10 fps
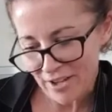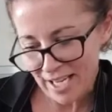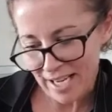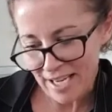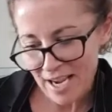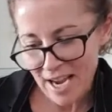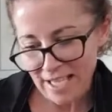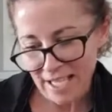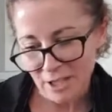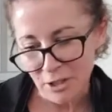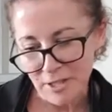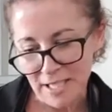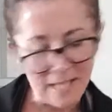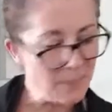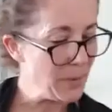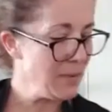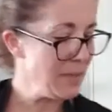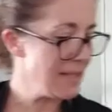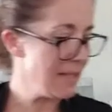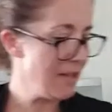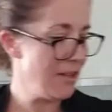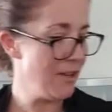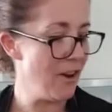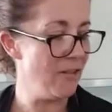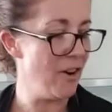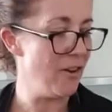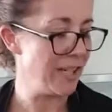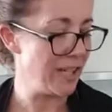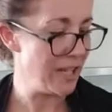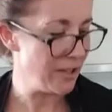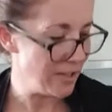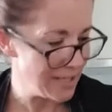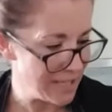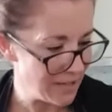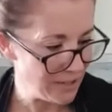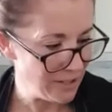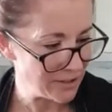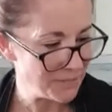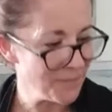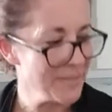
okay, I need 2 teaspoons of oregano. Let's have a look.